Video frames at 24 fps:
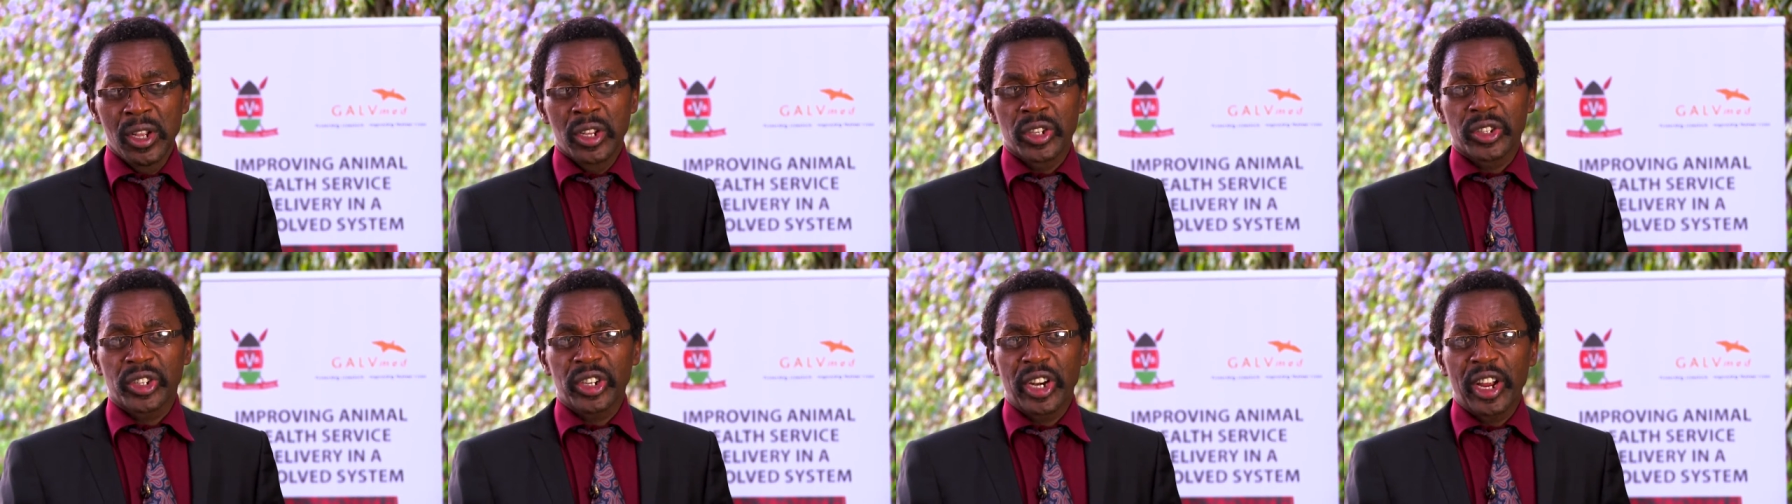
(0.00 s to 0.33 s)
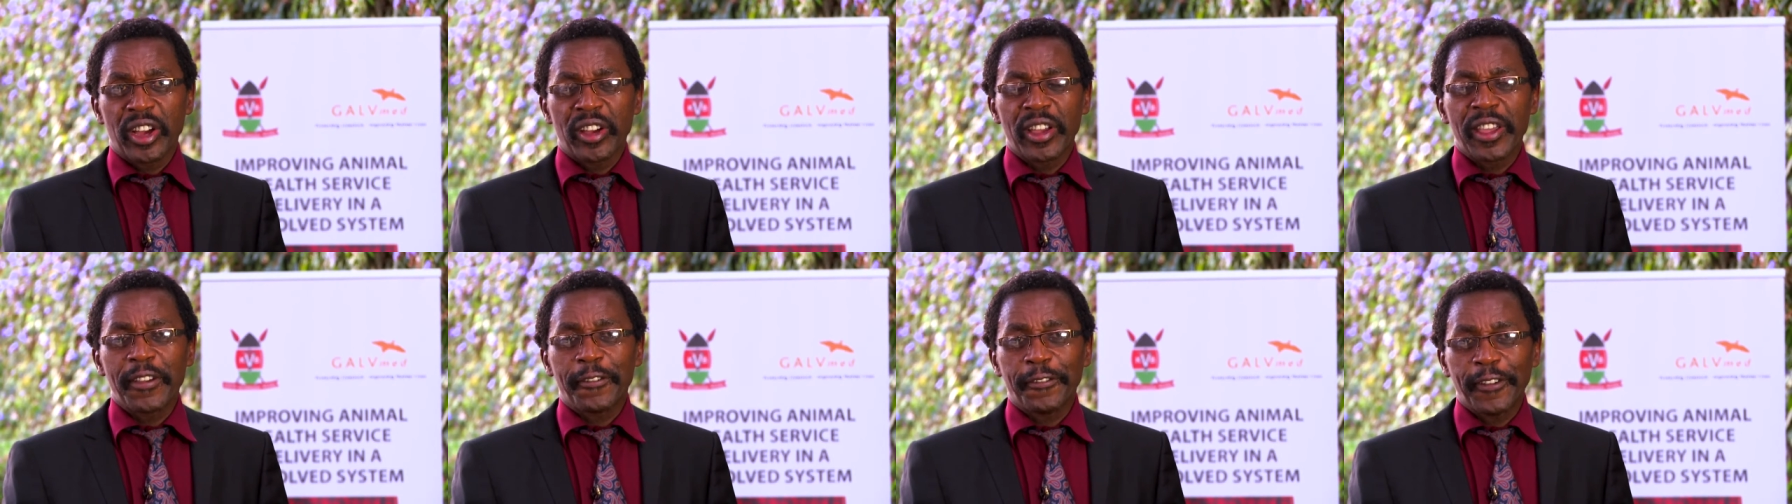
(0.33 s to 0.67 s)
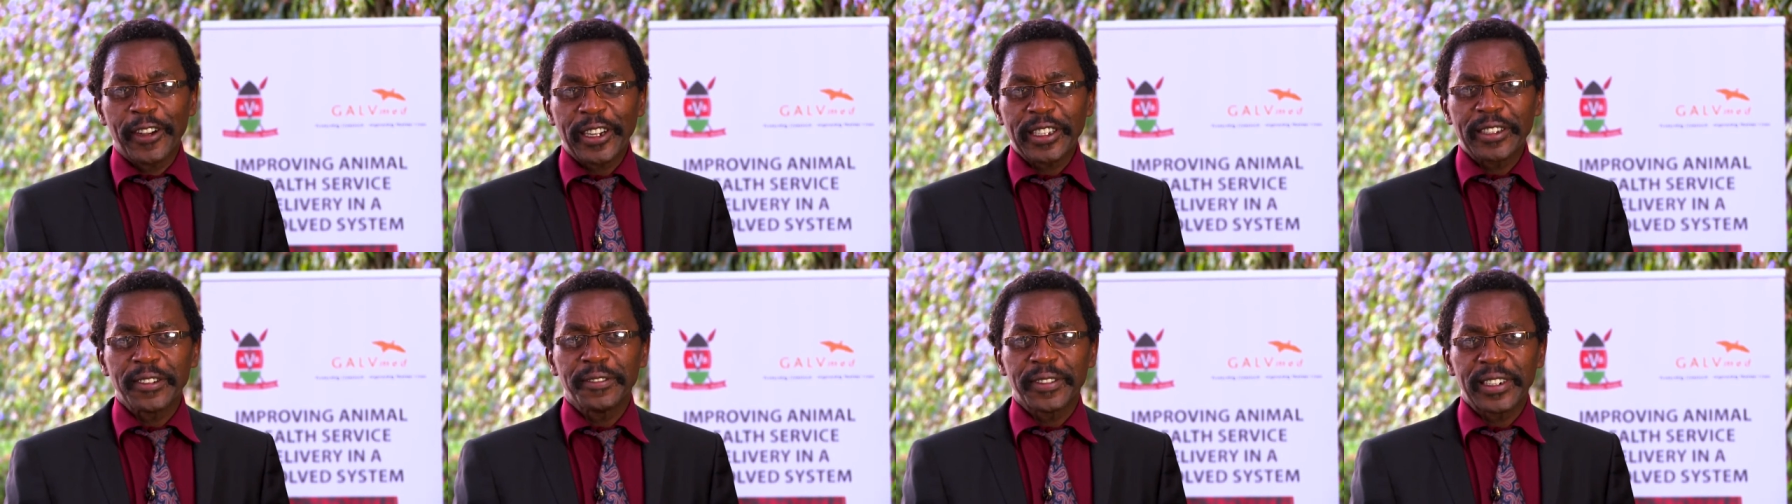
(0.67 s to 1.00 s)
So now
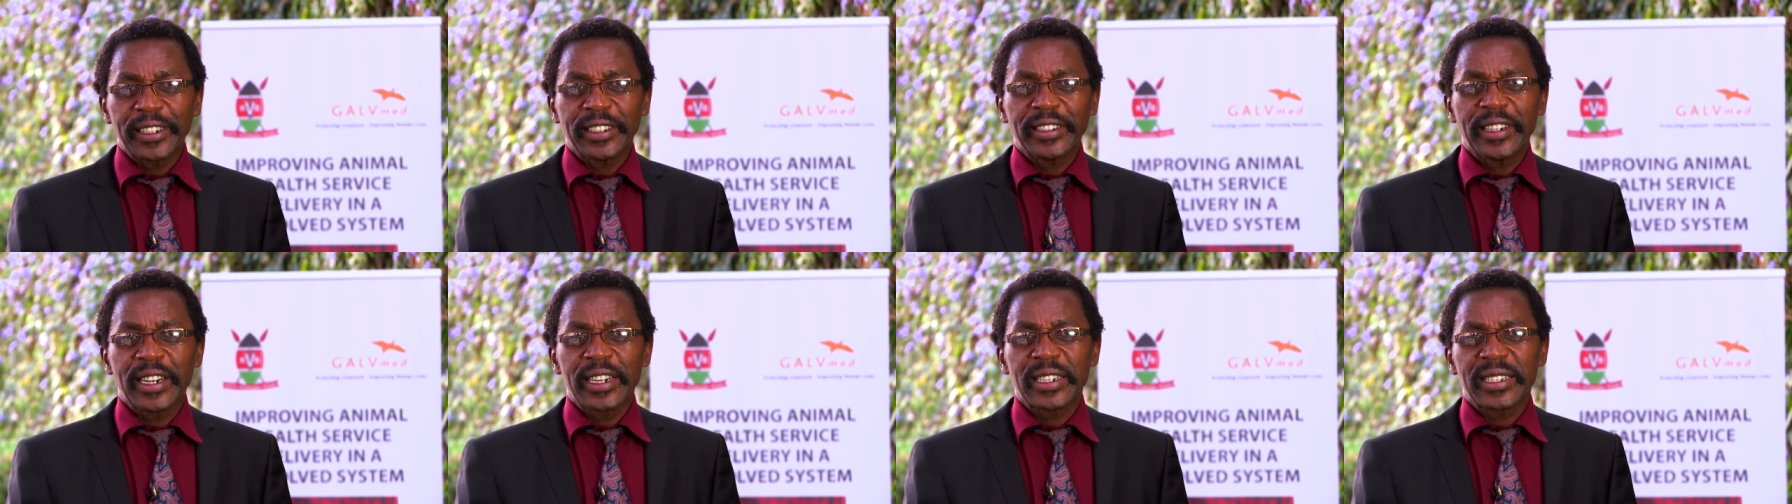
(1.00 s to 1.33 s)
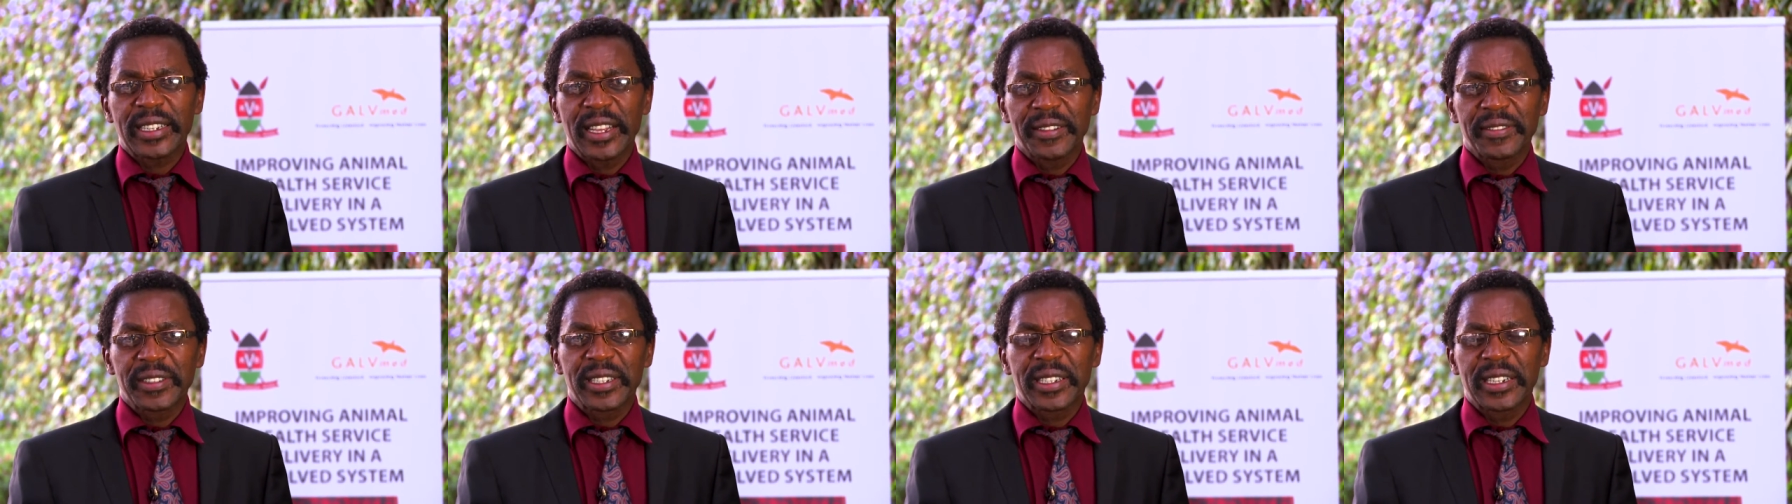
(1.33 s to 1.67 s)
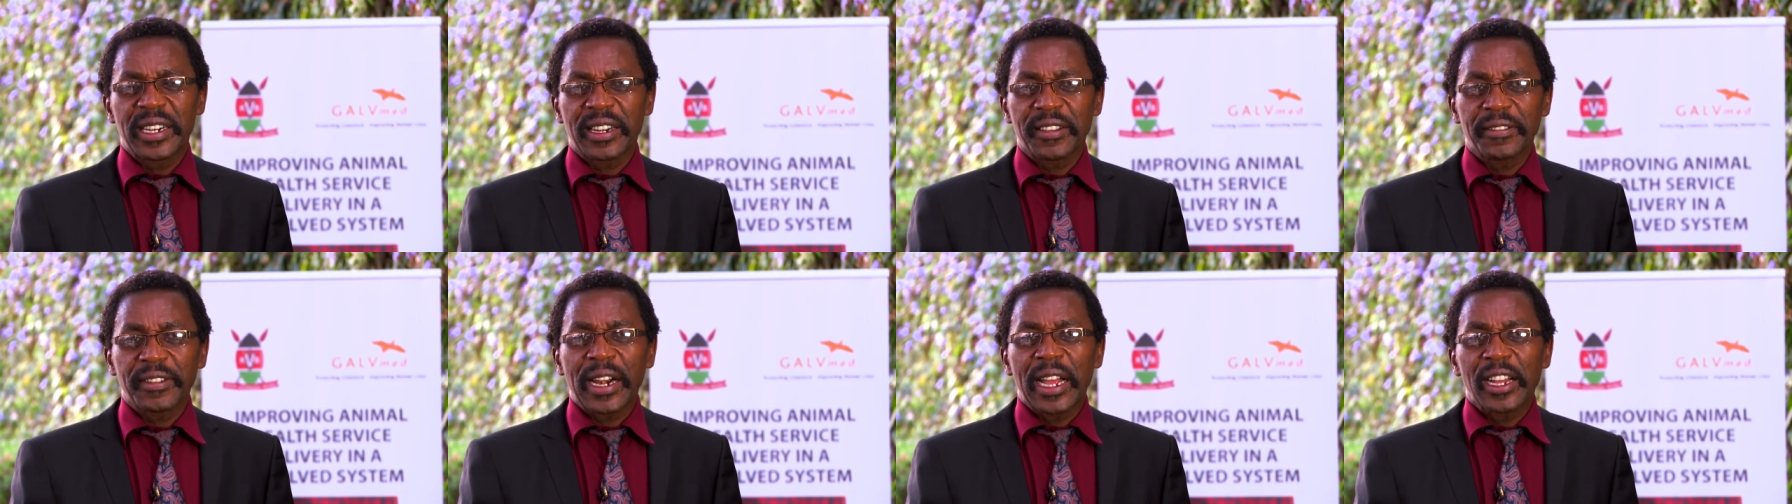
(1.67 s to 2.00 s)
effective veterinary service
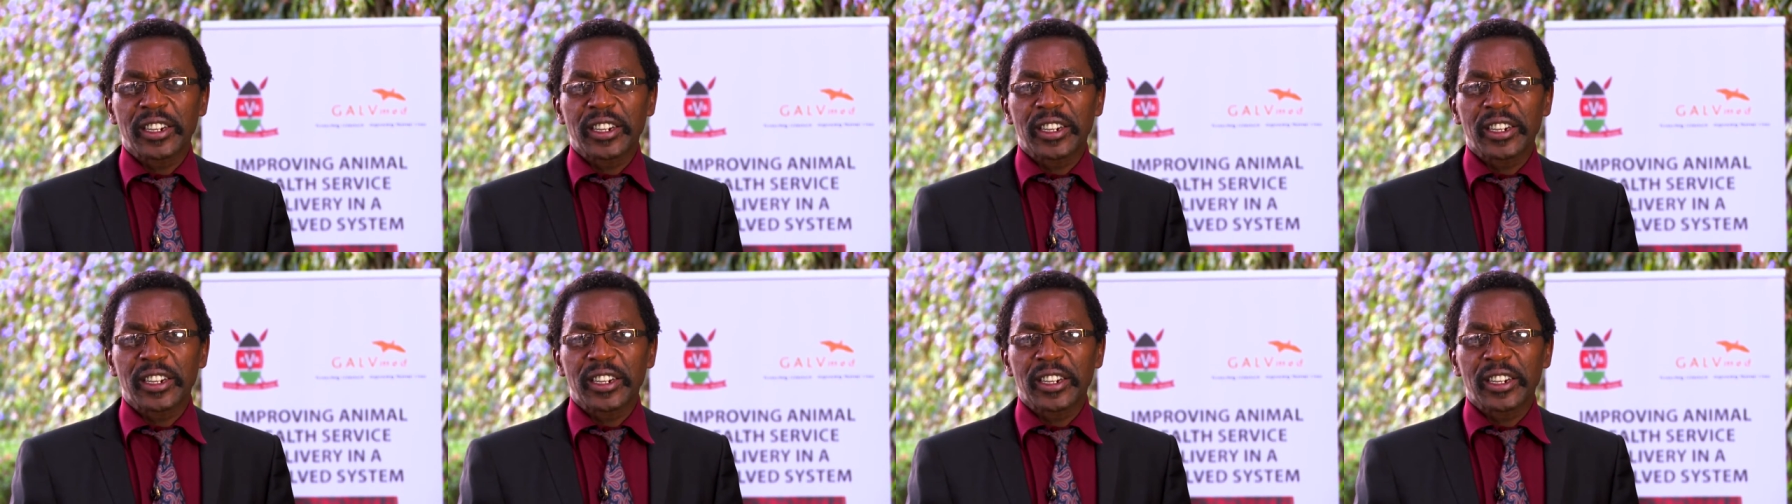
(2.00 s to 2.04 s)
delivery